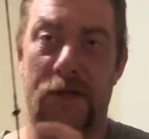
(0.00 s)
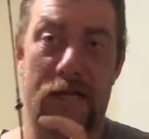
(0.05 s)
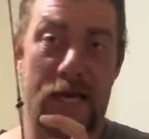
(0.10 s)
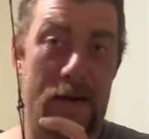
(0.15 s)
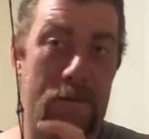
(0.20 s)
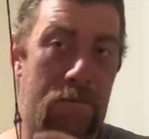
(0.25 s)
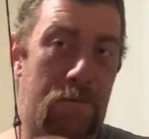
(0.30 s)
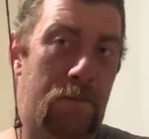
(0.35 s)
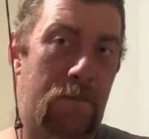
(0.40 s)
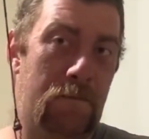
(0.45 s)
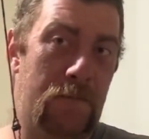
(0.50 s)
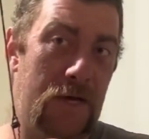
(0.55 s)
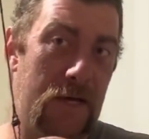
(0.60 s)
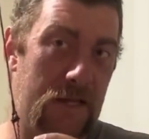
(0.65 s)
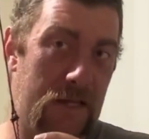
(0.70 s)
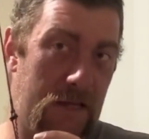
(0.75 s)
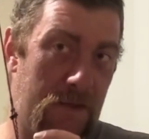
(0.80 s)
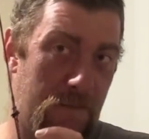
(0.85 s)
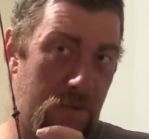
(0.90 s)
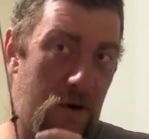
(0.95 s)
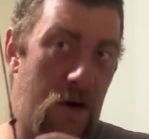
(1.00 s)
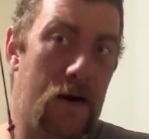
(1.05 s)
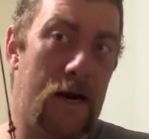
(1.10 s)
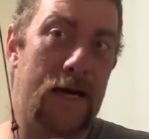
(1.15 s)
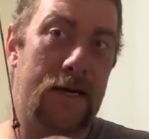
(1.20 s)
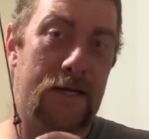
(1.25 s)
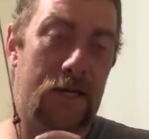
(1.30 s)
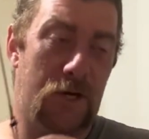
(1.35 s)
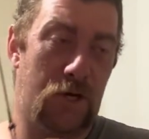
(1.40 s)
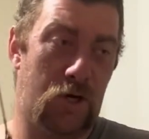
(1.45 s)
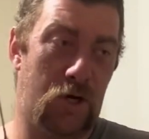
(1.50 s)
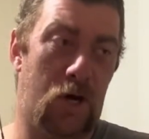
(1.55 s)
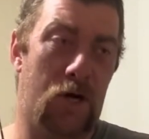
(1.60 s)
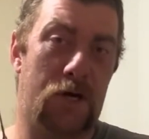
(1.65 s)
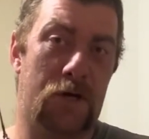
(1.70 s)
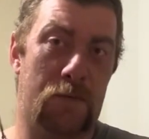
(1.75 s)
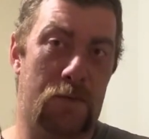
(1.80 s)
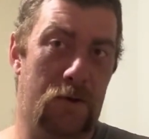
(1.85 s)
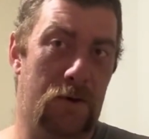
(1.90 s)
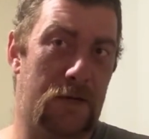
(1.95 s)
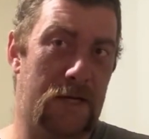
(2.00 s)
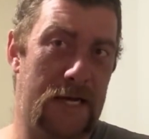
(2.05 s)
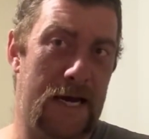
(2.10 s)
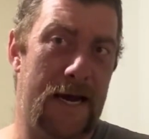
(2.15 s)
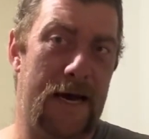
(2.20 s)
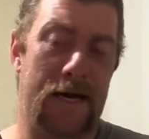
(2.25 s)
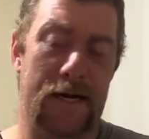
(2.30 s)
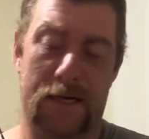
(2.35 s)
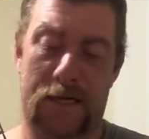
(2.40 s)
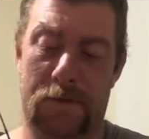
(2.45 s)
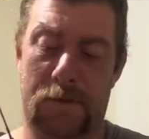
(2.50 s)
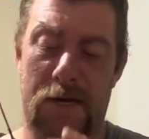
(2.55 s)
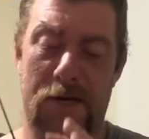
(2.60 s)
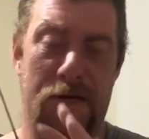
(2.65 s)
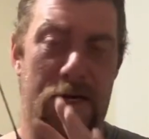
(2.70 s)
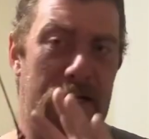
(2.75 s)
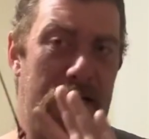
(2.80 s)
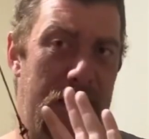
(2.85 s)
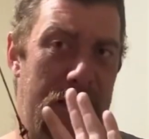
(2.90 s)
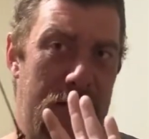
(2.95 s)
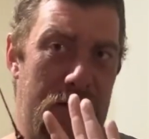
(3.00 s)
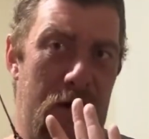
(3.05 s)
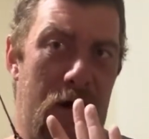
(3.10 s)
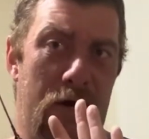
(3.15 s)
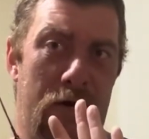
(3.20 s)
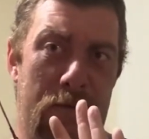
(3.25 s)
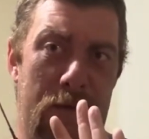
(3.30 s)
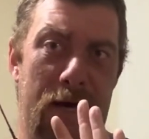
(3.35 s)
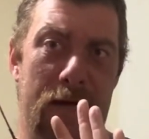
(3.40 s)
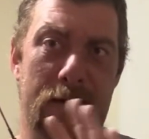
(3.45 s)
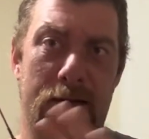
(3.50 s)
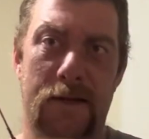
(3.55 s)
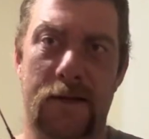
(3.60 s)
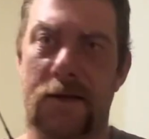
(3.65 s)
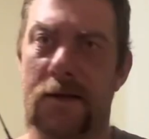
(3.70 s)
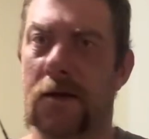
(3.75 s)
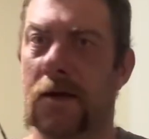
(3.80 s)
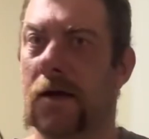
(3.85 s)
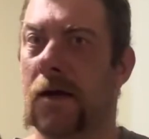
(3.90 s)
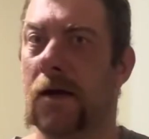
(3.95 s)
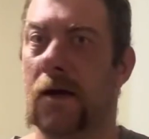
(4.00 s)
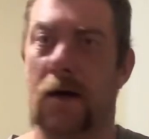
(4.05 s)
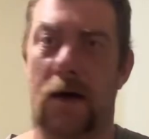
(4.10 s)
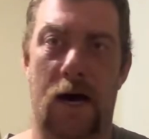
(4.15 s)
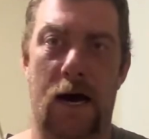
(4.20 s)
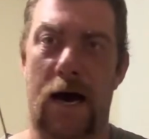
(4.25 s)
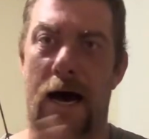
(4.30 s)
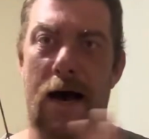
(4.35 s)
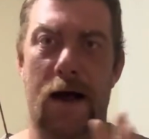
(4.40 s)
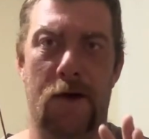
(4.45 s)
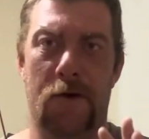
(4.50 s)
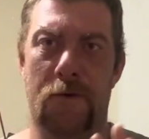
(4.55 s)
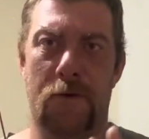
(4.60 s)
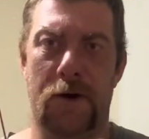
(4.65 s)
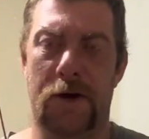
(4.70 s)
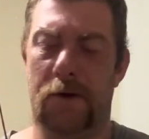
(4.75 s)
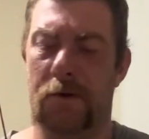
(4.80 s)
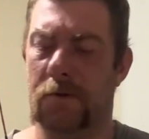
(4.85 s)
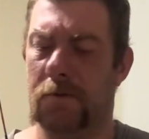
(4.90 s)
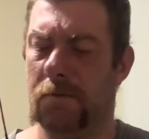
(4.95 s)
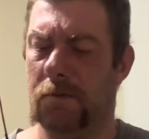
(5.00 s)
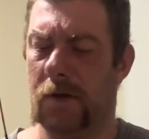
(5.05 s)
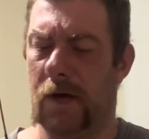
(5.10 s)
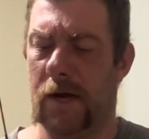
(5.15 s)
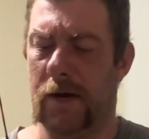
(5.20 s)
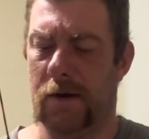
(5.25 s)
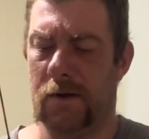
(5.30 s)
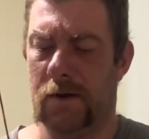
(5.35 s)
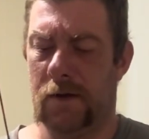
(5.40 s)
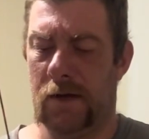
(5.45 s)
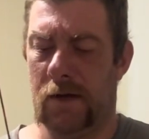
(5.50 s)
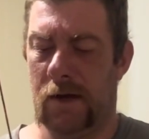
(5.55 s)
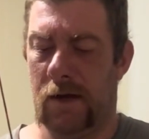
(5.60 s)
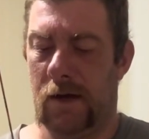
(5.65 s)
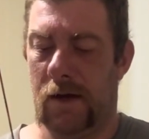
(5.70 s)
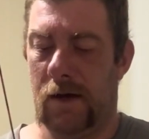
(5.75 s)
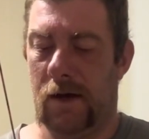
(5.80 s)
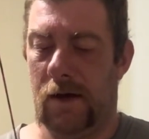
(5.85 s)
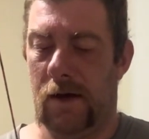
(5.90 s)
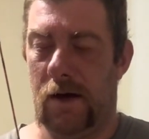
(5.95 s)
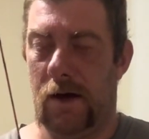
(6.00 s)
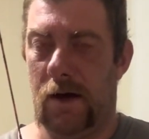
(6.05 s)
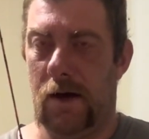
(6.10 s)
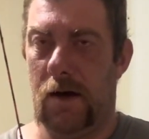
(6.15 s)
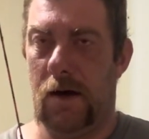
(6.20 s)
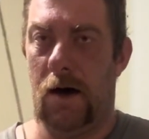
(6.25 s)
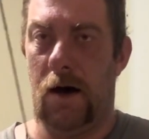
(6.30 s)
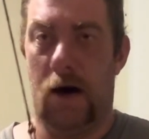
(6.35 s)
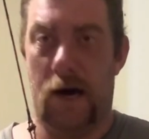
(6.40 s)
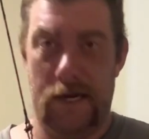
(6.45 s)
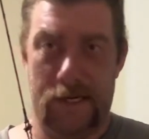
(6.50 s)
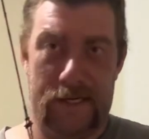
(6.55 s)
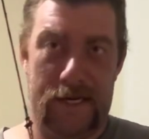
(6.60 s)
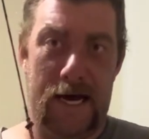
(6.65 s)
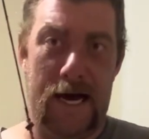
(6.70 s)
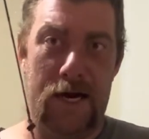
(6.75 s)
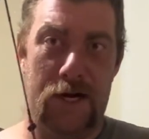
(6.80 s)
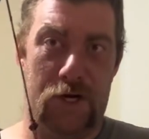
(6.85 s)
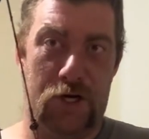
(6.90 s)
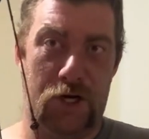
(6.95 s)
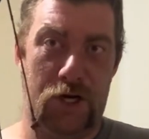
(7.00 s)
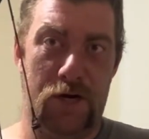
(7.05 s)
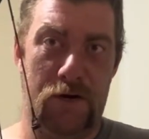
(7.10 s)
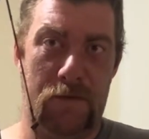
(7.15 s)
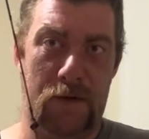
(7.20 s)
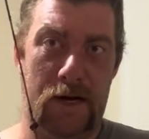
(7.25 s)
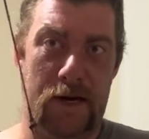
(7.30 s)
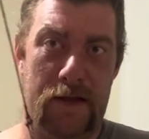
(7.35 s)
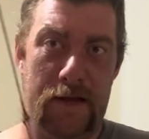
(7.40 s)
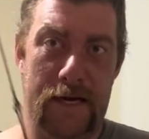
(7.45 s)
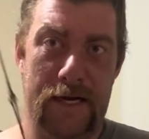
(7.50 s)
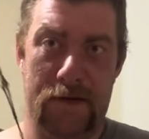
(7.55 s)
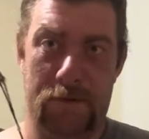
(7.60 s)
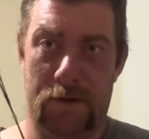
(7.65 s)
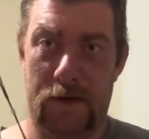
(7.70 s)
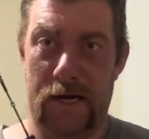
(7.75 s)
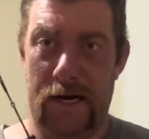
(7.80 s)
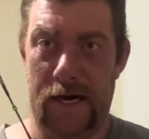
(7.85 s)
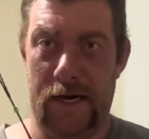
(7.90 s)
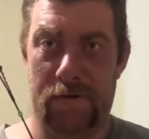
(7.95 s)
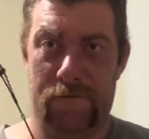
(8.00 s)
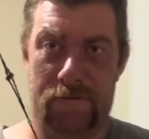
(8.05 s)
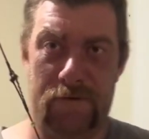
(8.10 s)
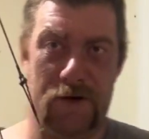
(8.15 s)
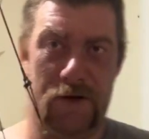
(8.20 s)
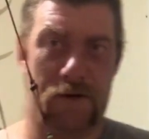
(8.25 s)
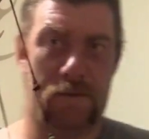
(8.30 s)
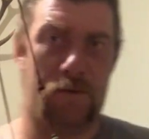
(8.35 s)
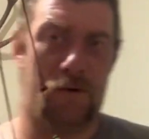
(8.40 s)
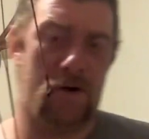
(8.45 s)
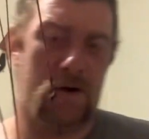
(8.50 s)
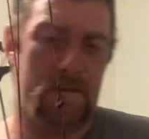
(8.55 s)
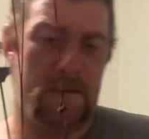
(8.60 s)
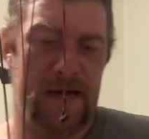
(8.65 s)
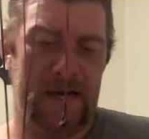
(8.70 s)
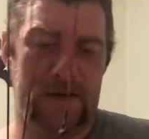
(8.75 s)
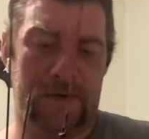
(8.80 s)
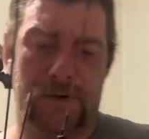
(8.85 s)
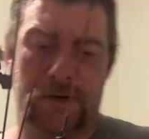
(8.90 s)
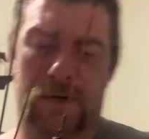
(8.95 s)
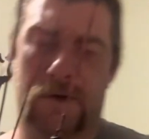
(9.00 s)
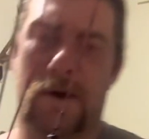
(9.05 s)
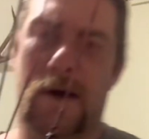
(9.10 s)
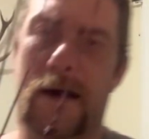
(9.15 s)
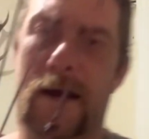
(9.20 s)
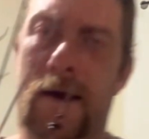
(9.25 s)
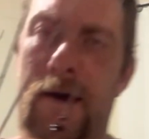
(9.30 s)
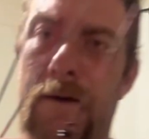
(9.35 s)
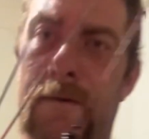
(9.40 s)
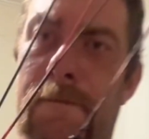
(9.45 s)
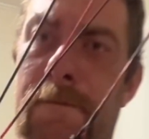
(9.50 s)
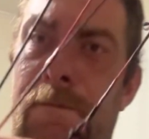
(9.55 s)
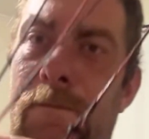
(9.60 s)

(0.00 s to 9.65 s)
the products that Josh puts out, especially these nose buttons, are unreal. Like, I started shooting one of these when they first brought them out to Australia.